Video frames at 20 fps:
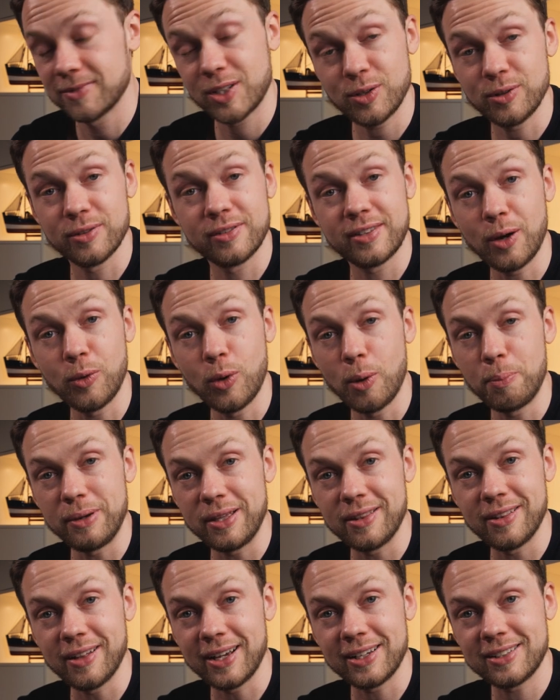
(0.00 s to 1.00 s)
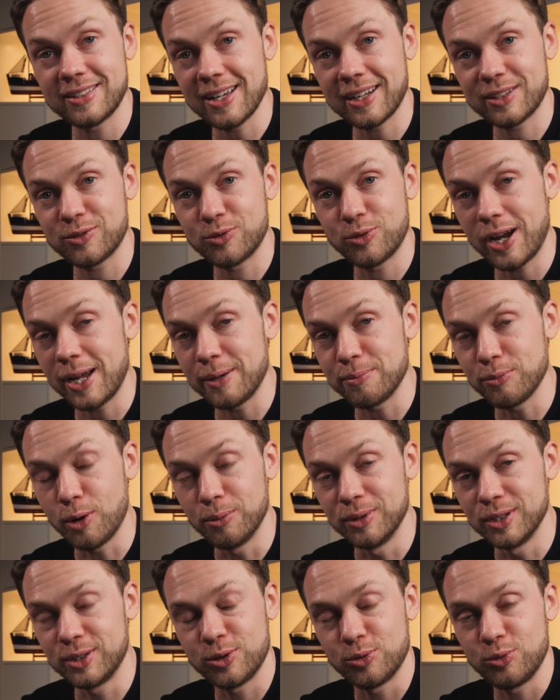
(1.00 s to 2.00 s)
So that will be the exact right
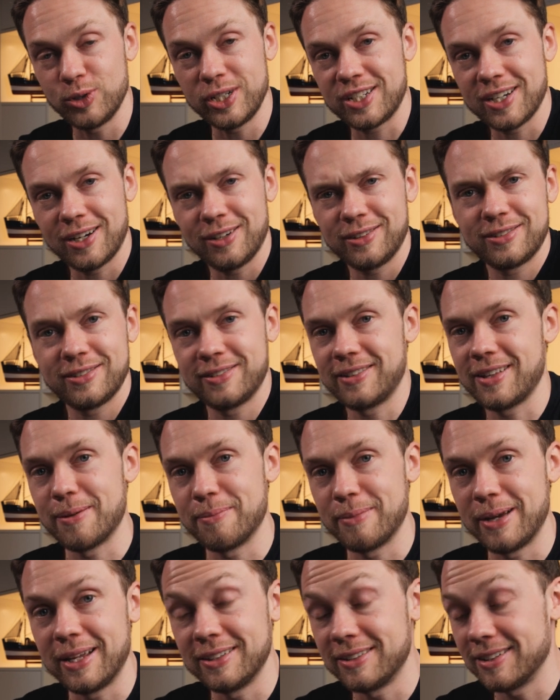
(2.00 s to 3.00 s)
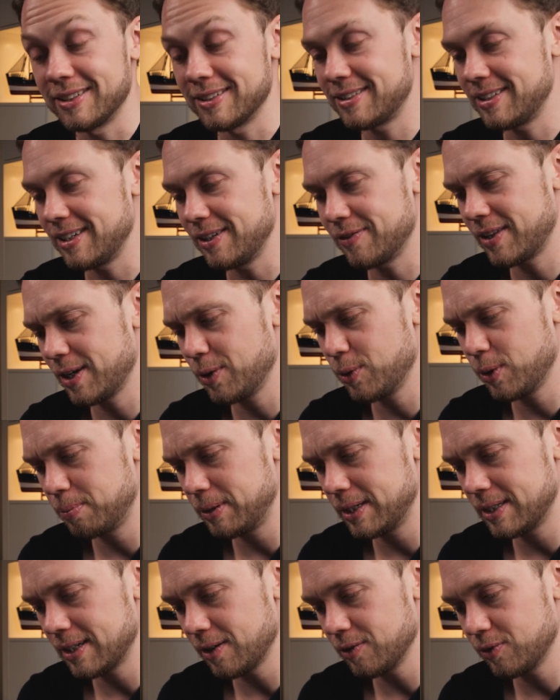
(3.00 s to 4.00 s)
moment to reach out to them and see if they would
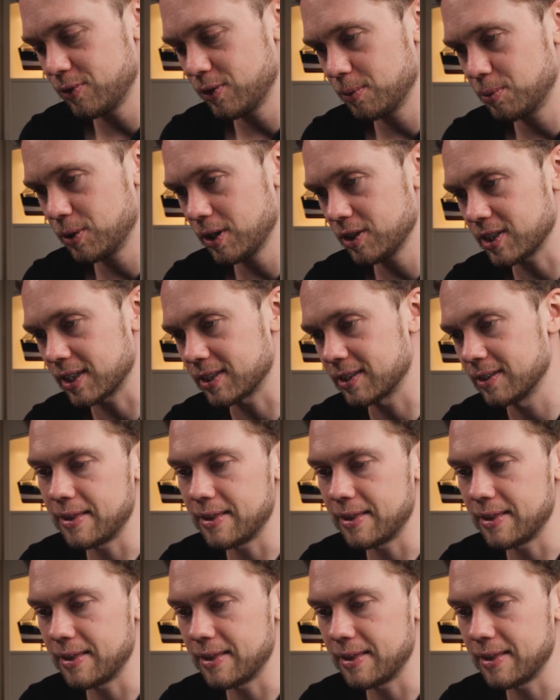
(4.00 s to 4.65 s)
be down for a project.